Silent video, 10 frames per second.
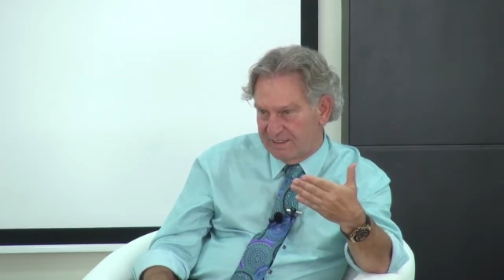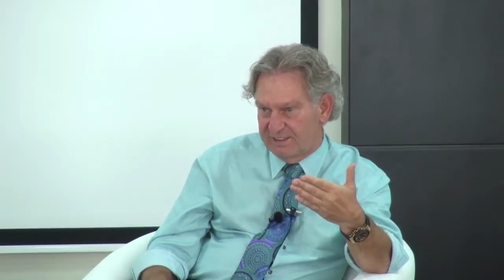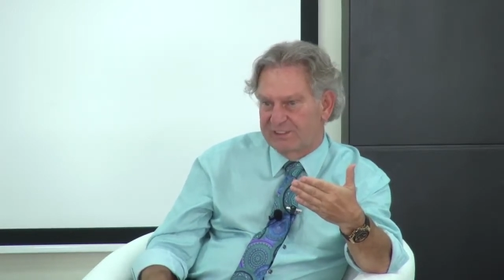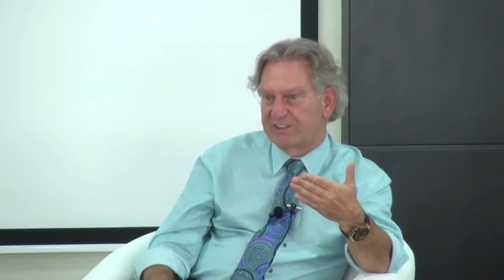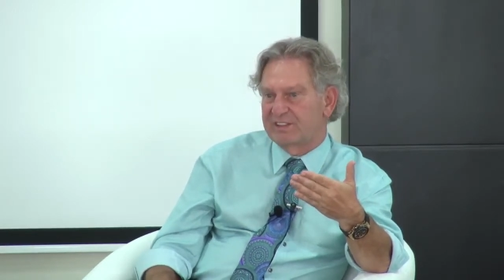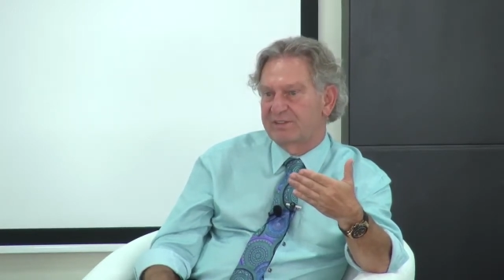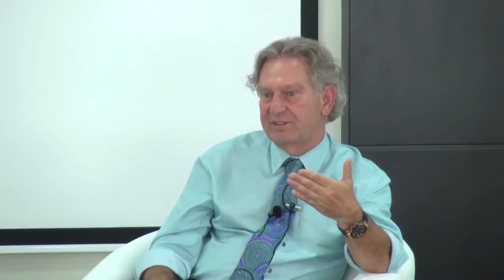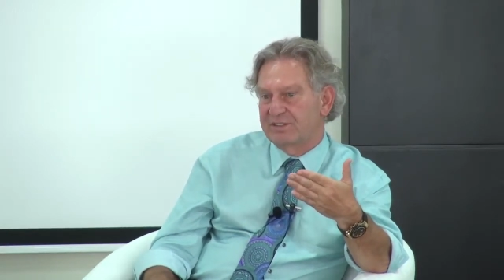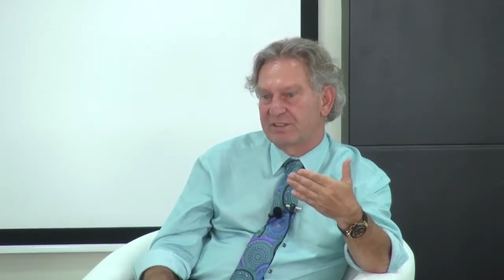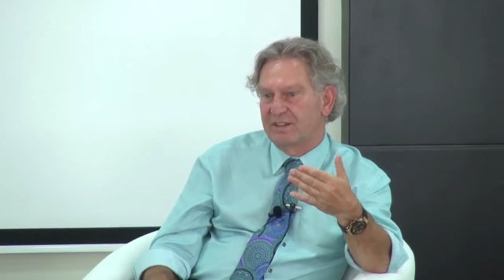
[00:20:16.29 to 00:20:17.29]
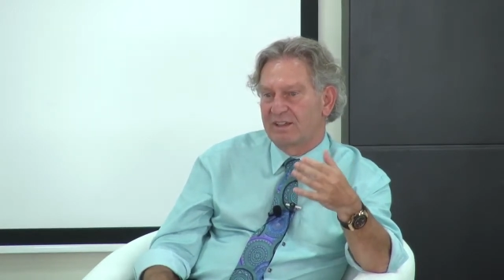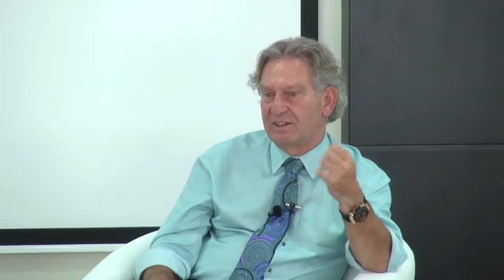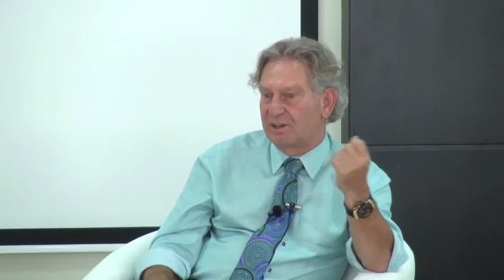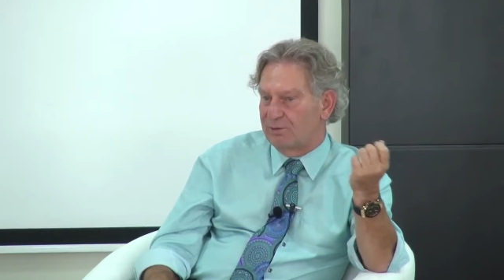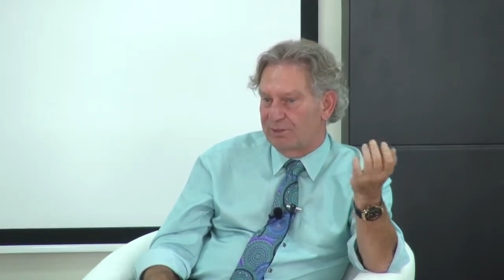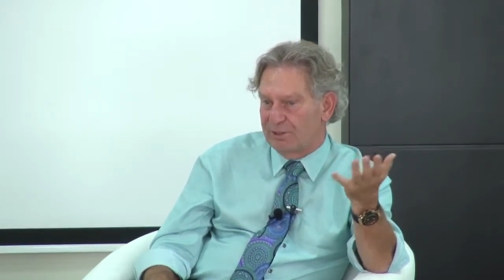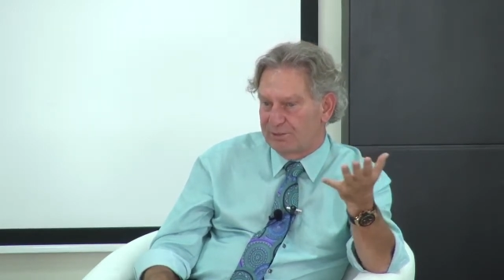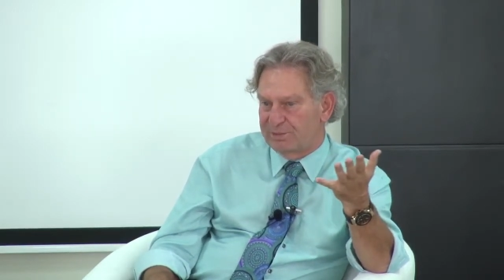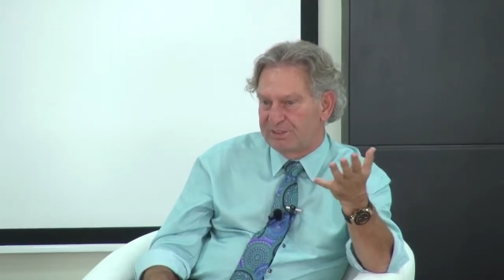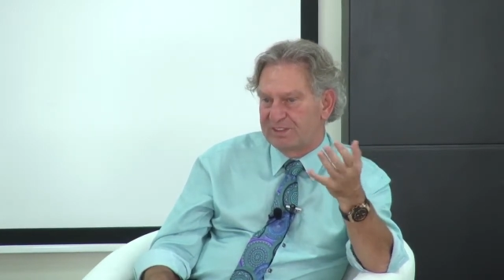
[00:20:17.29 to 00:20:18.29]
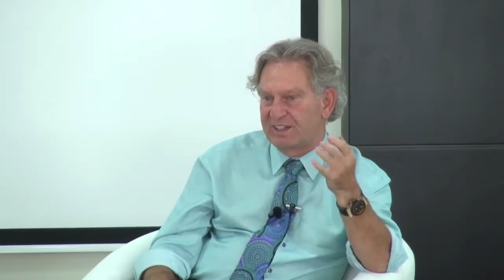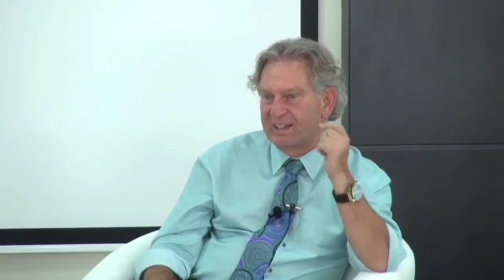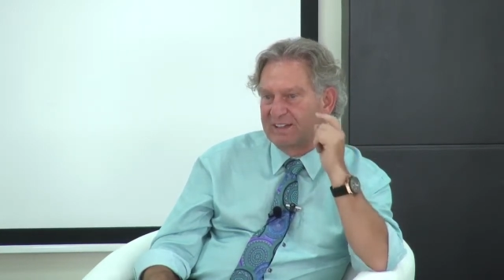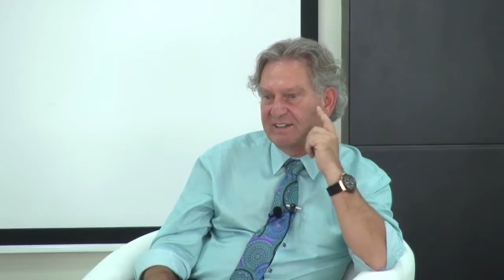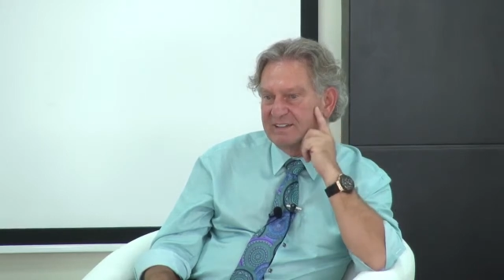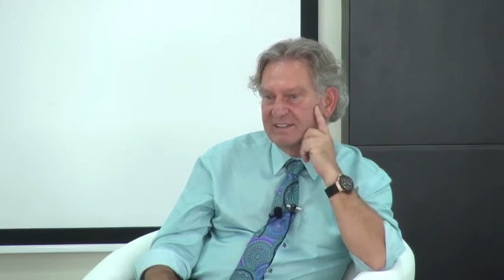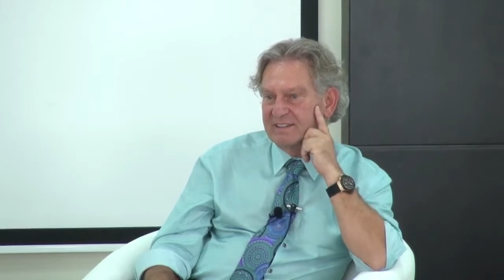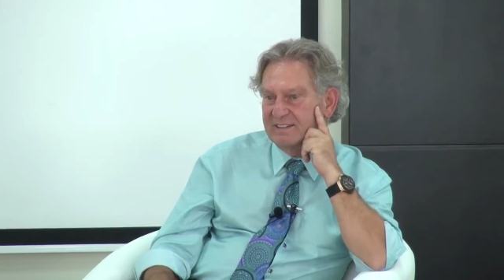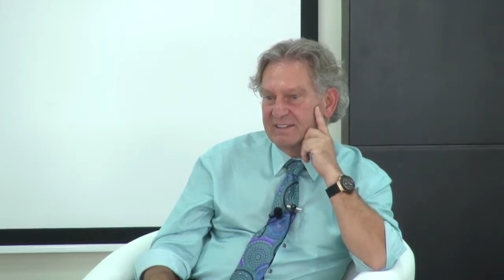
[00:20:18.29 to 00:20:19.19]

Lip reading: initiatives, global open standards,